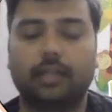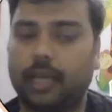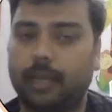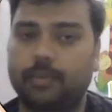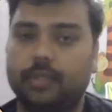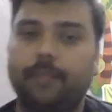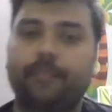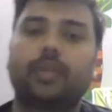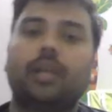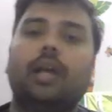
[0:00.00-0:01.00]
types.
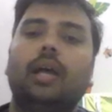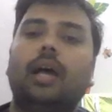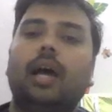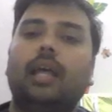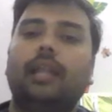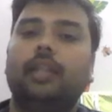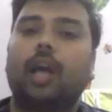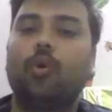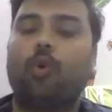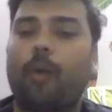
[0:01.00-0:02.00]

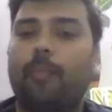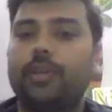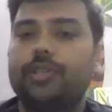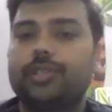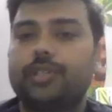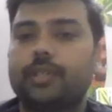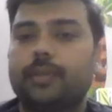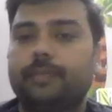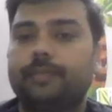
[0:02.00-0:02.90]
Now operations.